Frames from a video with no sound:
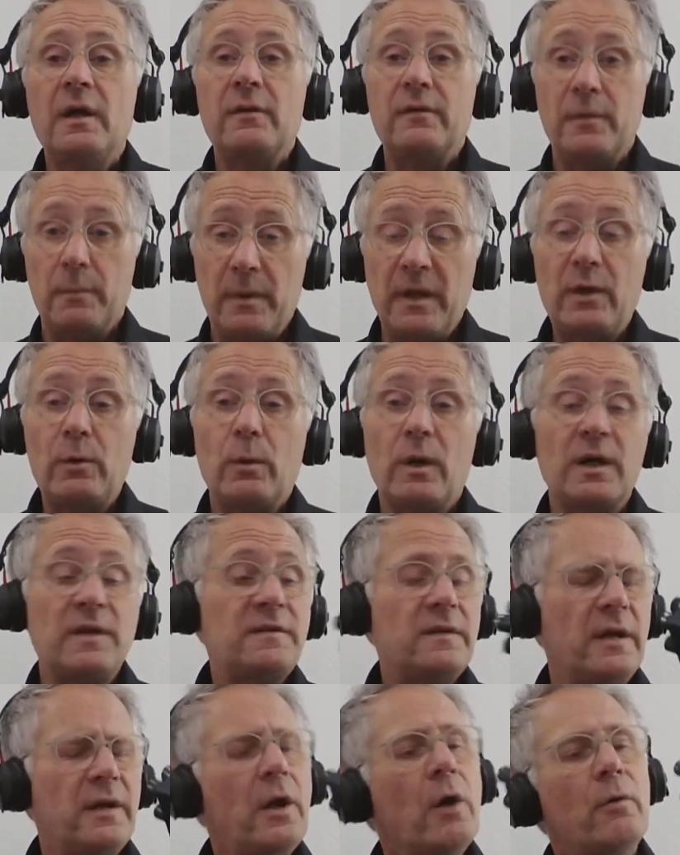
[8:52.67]
the big one,
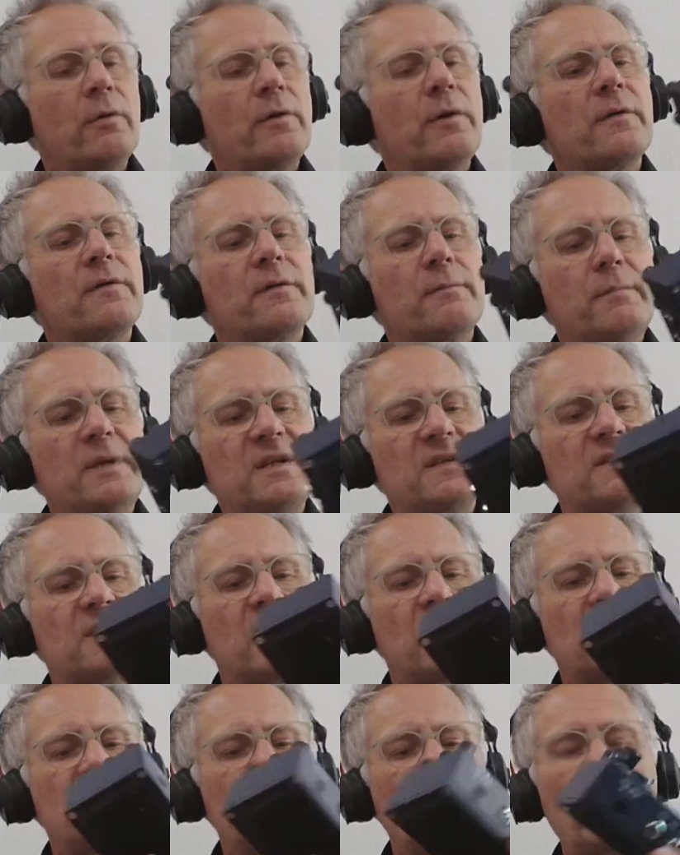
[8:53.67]
no, the
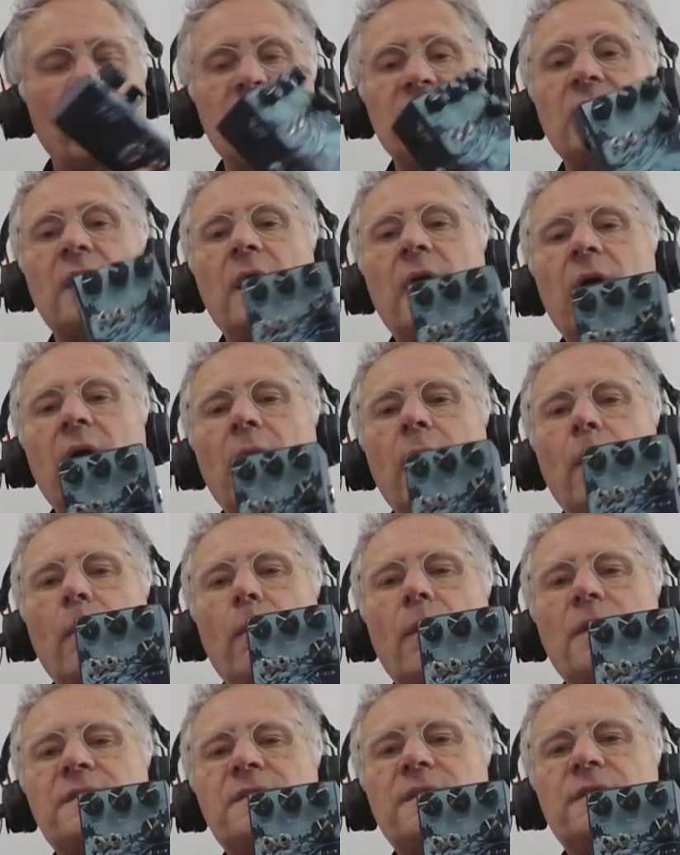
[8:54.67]
mid-size ones,
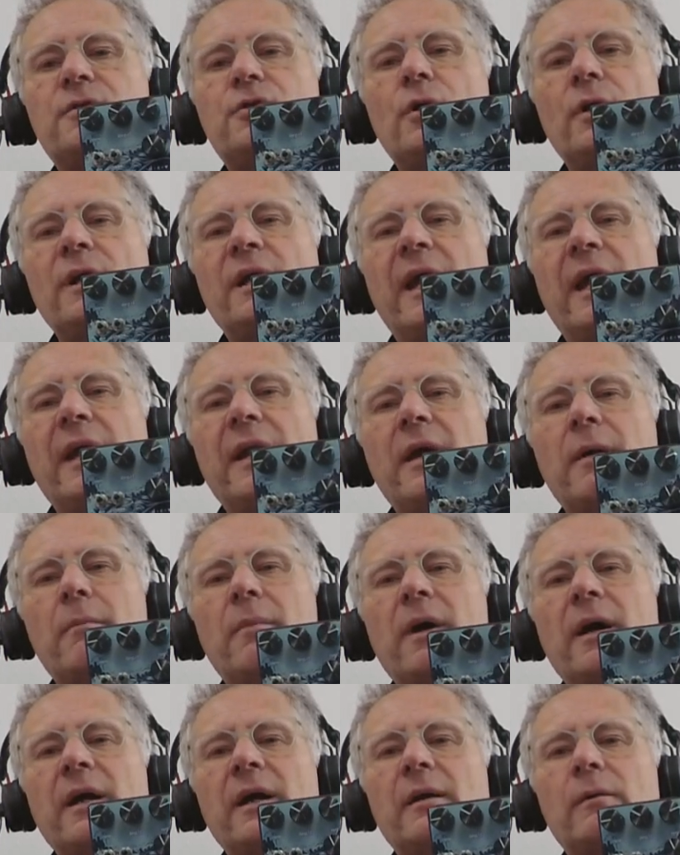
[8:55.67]
was Juliana
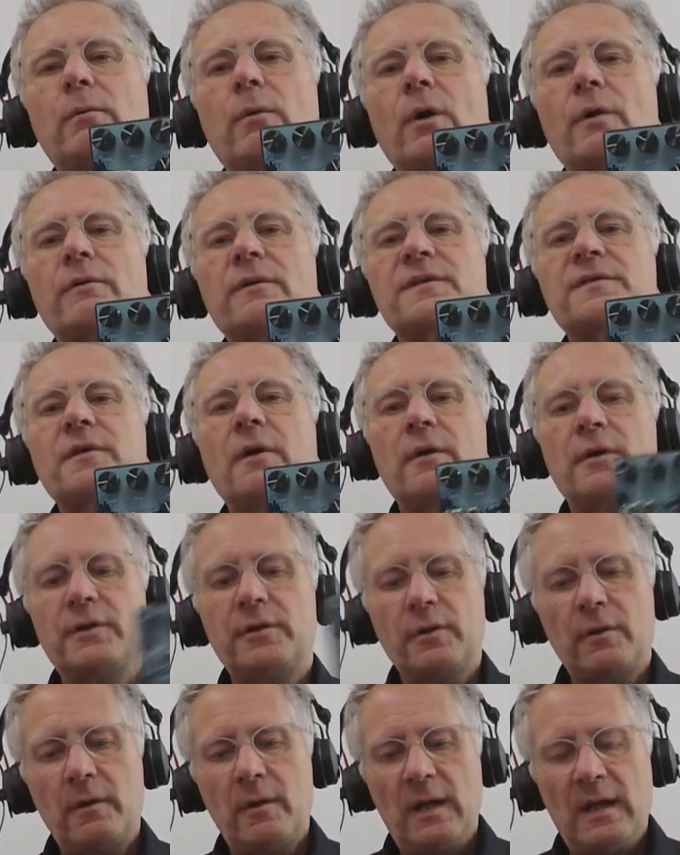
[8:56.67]
by Walrus
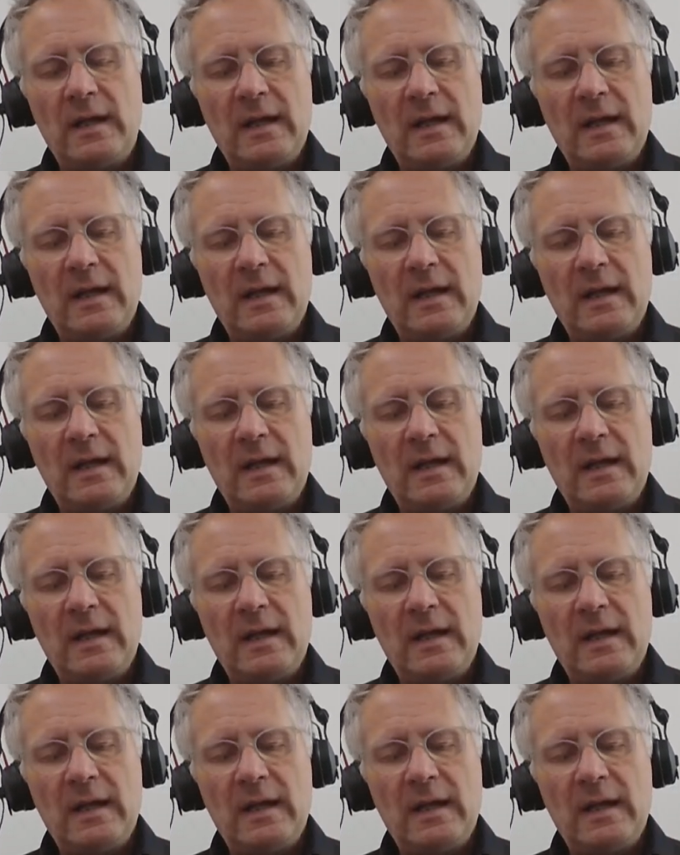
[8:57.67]
Audio.